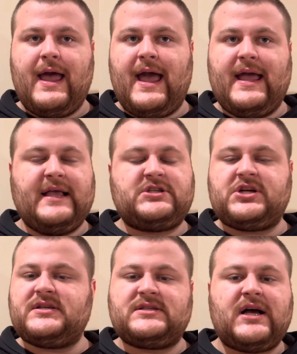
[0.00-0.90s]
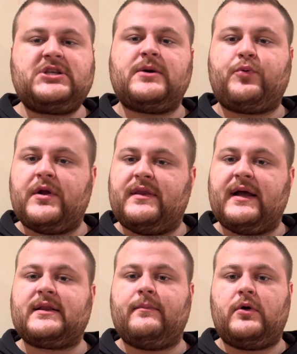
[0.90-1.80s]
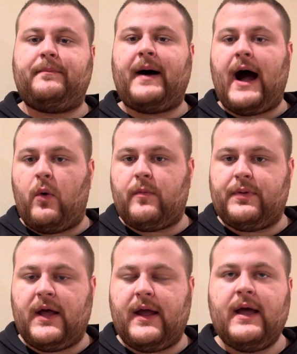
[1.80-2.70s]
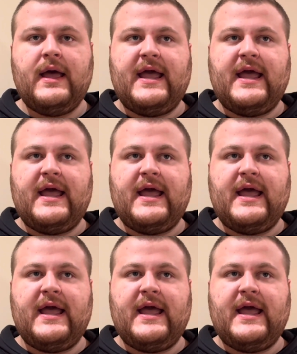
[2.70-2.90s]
It's just such a predictable power play.